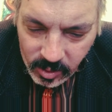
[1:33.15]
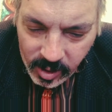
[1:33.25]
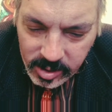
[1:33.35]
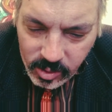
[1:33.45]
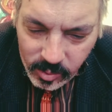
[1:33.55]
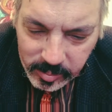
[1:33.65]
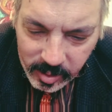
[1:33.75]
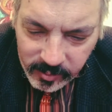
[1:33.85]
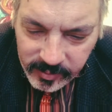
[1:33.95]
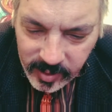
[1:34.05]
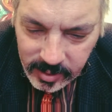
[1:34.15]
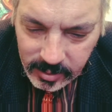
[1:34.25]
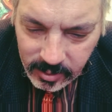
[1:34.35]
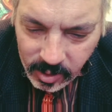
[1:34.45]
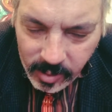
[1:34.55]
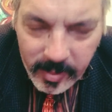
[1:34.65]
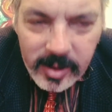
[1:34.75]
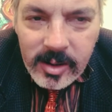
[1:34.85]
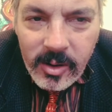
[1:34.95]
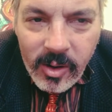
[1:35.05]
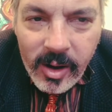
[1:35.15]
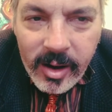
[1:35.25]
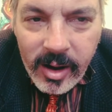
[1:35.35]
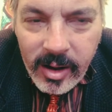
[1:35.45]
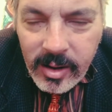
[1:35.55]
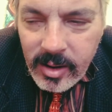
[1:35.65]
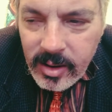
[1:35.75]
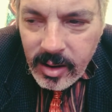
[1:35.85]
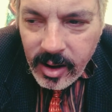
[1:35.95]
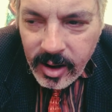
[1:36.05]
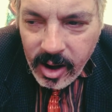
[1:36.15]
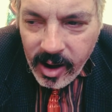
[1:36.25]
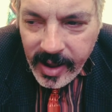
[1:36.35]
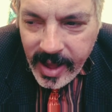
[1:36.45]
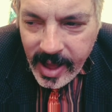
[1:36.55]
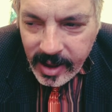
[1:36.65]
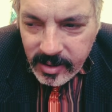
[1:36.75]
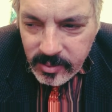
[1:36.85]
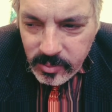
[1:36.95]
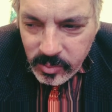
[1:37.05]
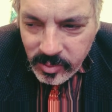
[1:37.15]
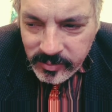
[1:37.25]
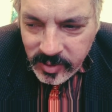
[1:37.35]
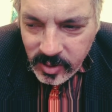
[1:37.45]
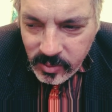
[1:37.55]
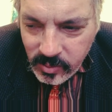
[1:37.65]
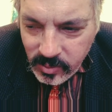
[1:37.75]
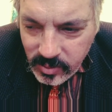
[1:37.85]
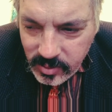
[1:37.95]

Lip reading: Not So Perfect commented on a kayak review.